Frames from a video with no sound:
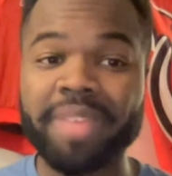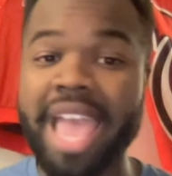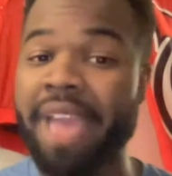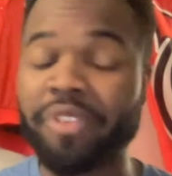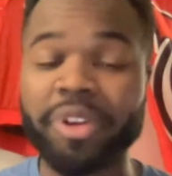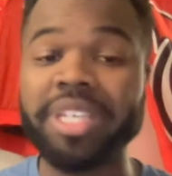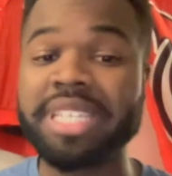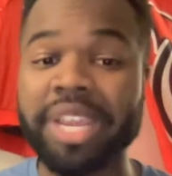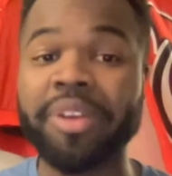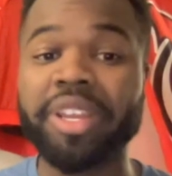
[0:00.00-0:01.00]
after his
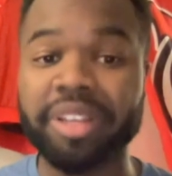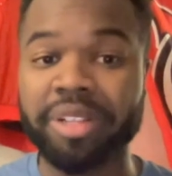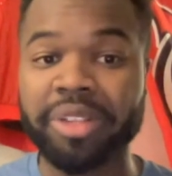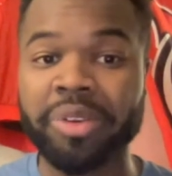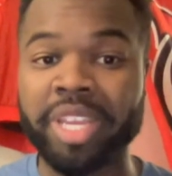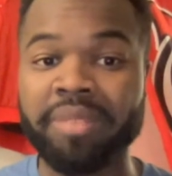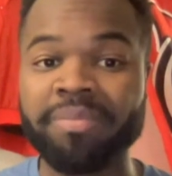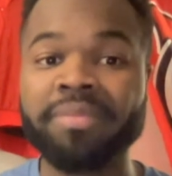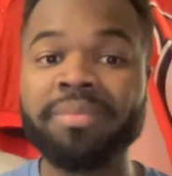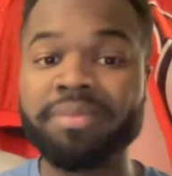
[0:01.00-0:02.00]
hearing concluded,
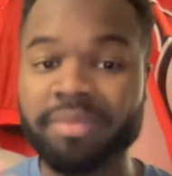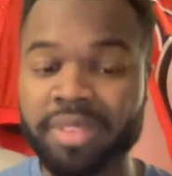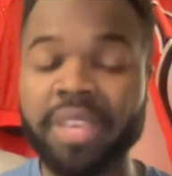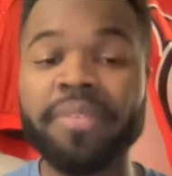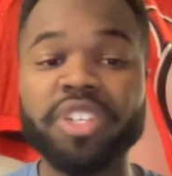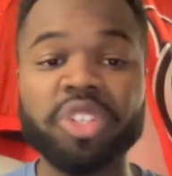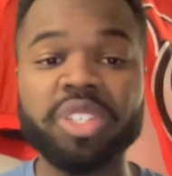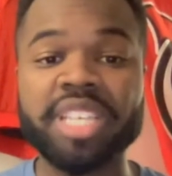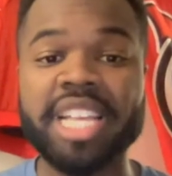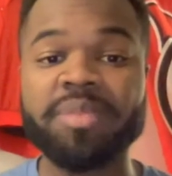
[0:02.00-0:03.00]
the official
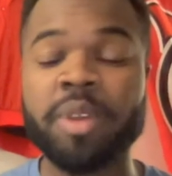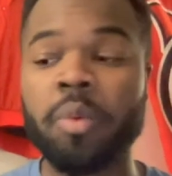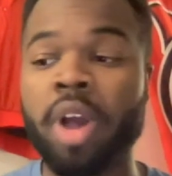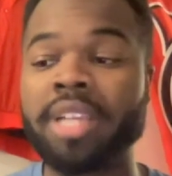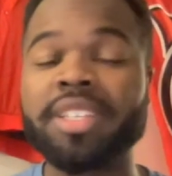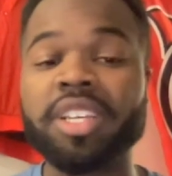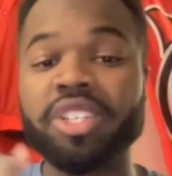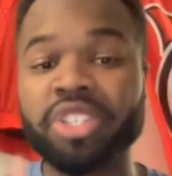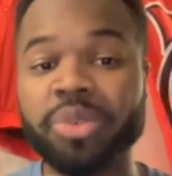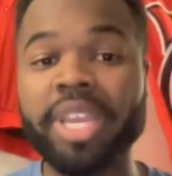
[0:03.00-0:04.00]
assessment was
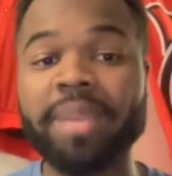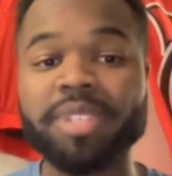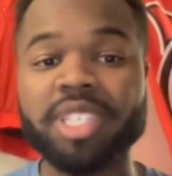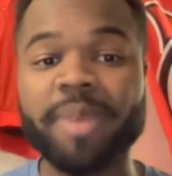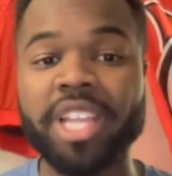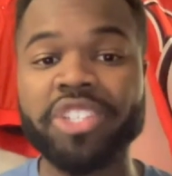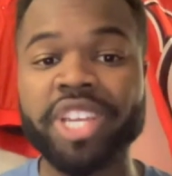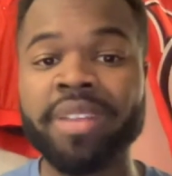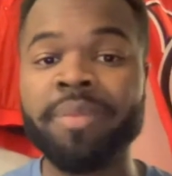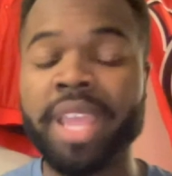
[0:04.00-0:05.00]
two game
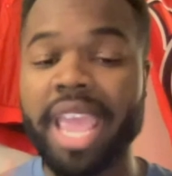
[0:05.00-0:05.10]
suspension,